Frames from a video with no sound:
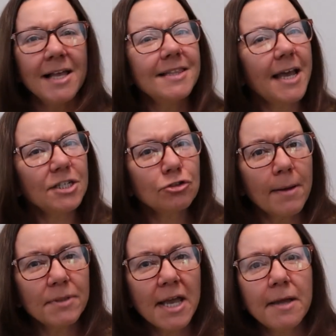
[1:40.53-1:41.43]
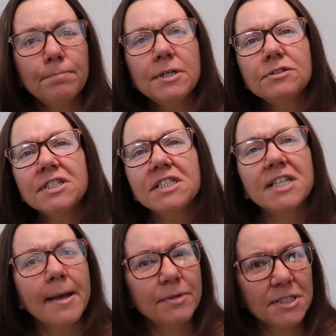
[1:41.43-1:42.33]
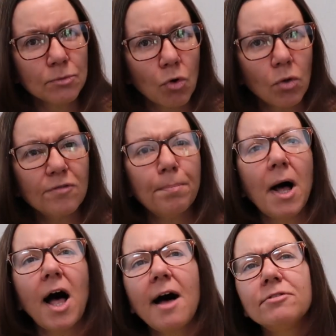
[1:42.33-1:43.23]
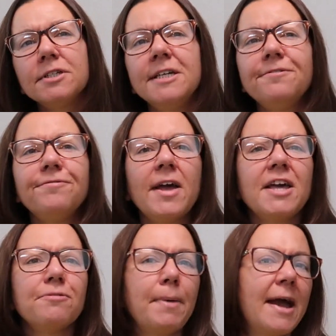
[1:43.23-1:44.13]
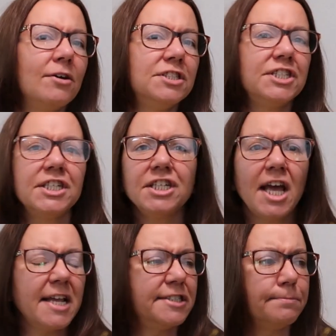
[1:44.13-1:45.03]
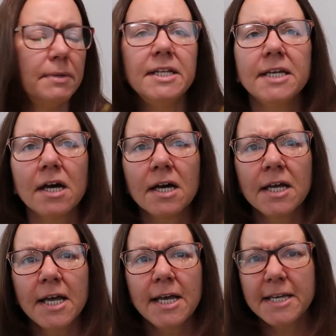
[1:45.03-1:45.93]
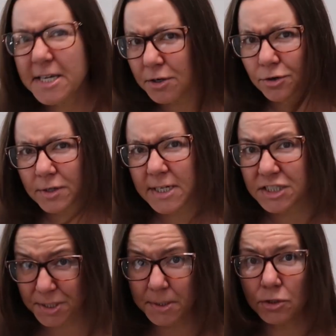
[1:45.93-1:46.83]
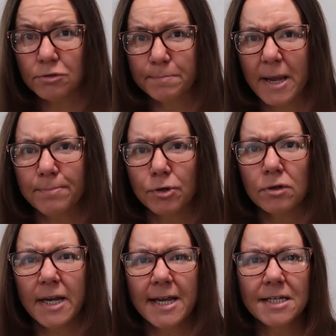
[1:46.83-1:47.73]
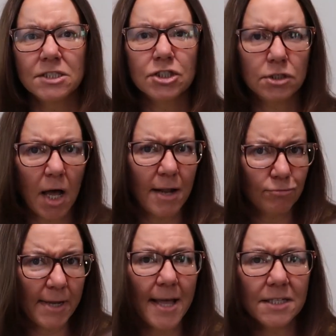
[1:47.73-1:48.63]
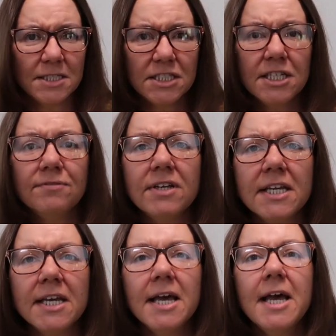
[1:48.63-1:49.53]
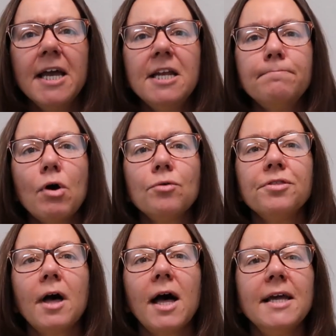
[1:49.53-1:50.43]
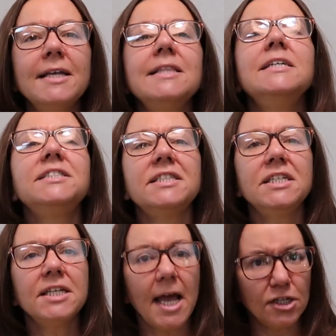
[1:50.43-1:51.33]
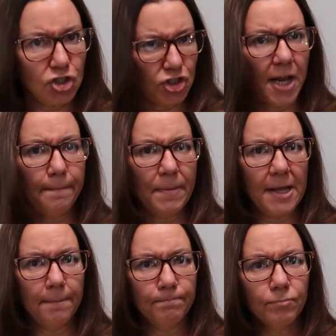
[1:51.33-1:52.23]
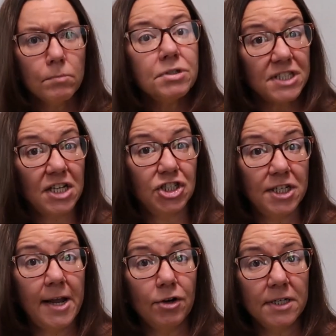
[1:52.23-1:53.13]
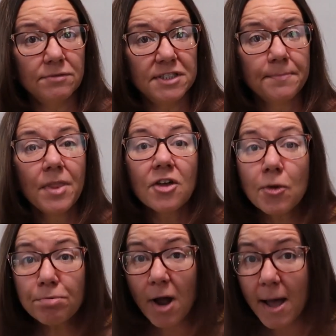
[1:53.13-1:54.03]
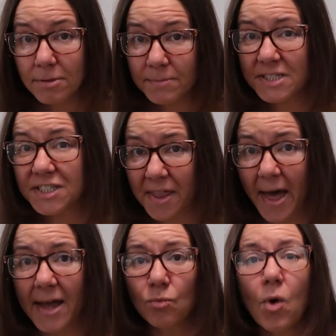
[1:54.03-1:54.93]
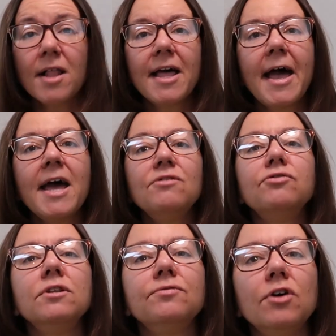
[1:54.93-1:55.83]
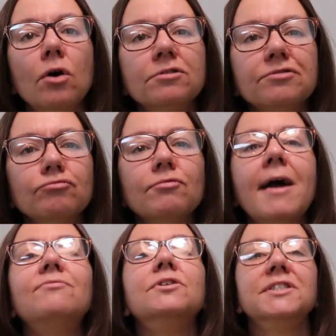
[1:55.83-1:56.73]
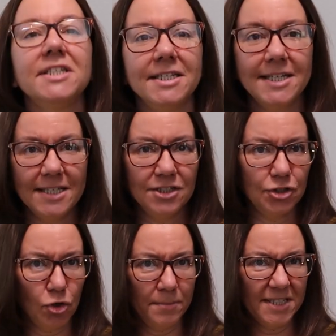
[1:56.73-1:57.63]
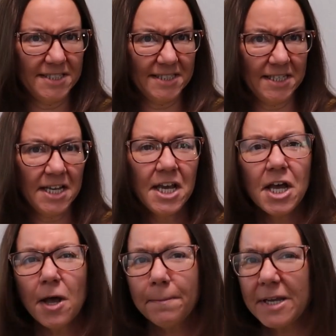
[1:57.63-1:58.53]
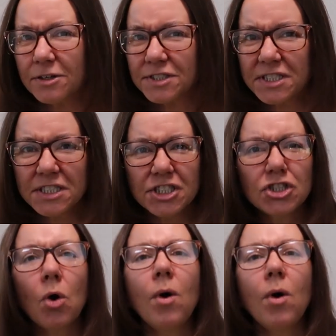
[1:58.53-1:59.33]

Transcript: Like Tremblay, Pearce examines the role of poverty, faith, parenting, and media. Here, it's the newspaper and not reality TV, in both eliciting and shaping possession narratives. The problem is that while A Head Full of Ghosts revels in indeterminacy, Pearce is so